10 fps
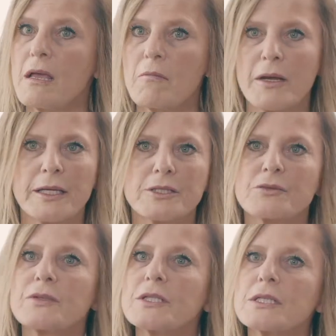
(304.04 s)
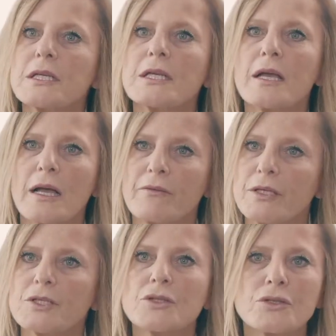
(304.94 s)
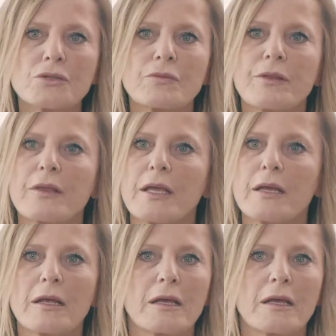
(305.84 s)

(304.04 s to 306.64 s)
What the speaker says: my hair's frizzy, I have issues with it.